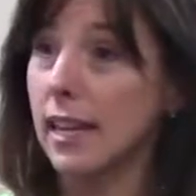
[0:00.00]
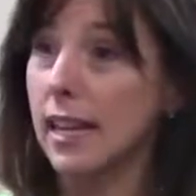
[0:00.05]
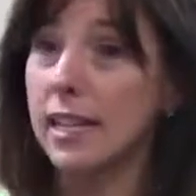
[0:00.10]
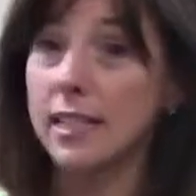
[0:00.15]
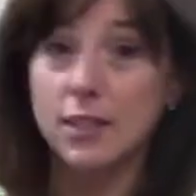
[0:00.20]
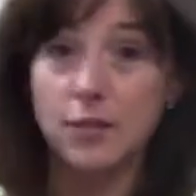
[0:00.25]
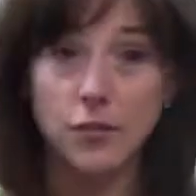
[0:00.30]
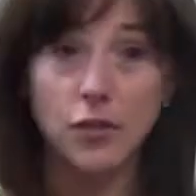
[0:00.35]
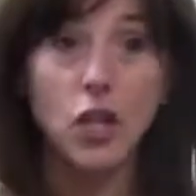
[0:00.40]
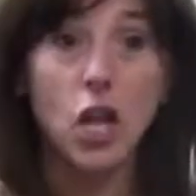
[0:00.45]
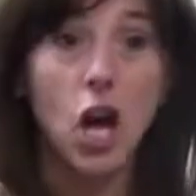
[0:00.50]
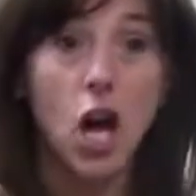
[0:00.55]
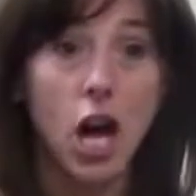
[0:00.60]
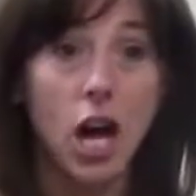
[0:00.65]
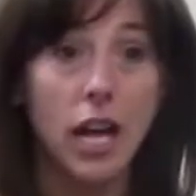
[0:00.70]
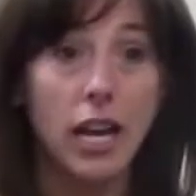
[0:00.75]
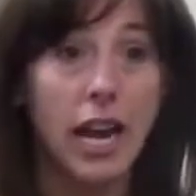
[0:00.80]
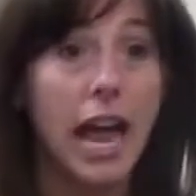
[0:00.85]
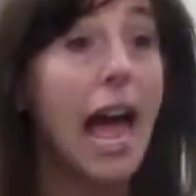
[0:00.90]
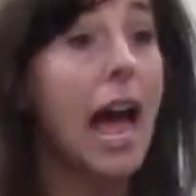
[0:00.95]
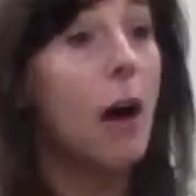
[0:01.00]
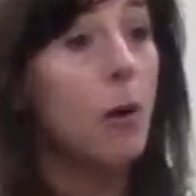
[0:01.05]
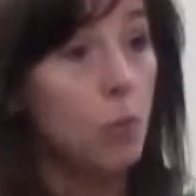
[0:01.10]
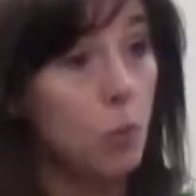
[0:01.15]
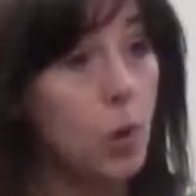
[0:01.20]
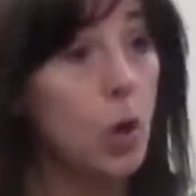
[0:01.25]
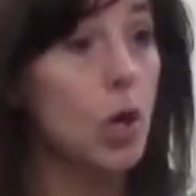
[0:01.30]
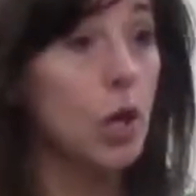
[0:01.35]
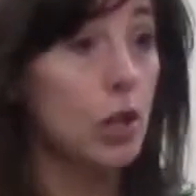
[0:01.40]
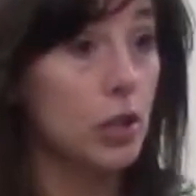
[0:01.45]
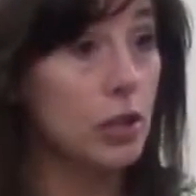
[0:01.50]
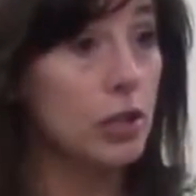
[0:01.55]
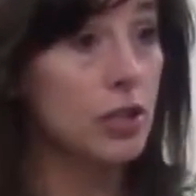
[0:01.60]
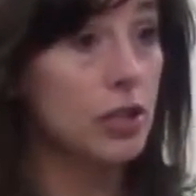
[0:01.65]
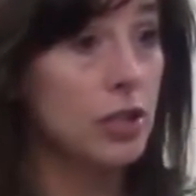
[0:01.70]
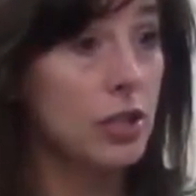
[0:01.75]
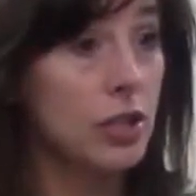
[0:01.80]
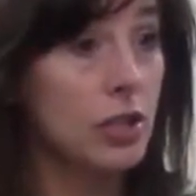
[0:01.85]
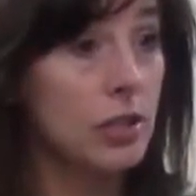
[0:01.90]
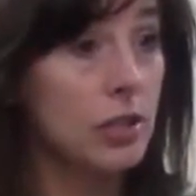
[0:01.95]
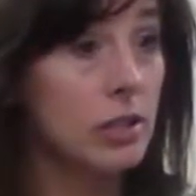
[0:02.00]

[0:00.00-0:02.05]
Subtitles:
is flawed, at worst,